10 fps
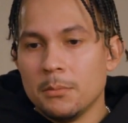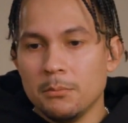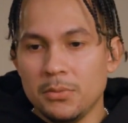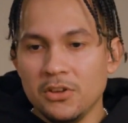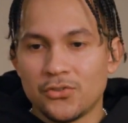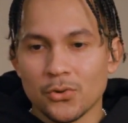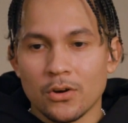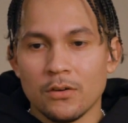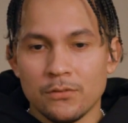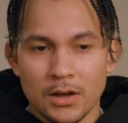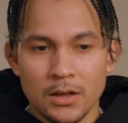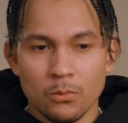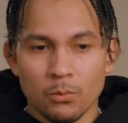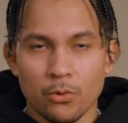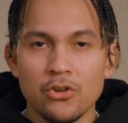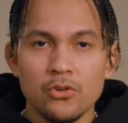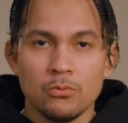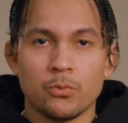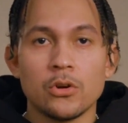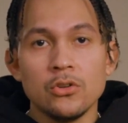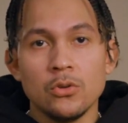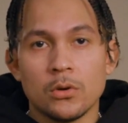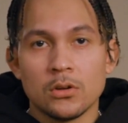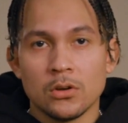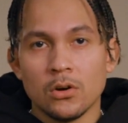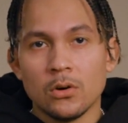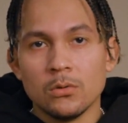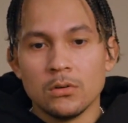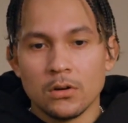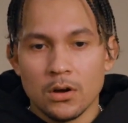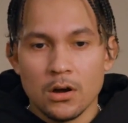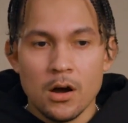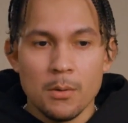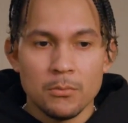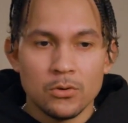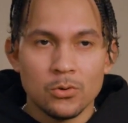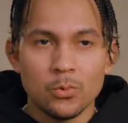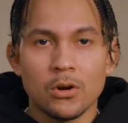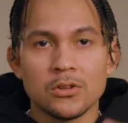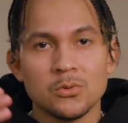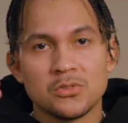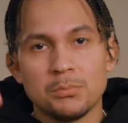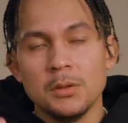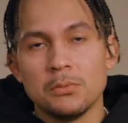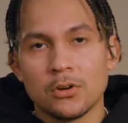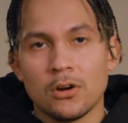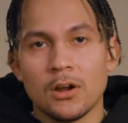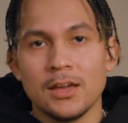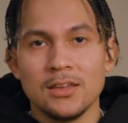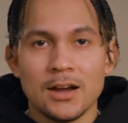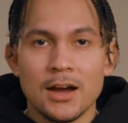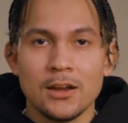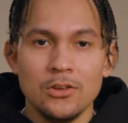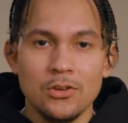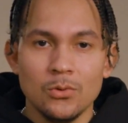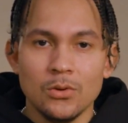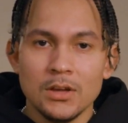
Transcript: be sure of like where do you want to go, who are those people that are like guiding you,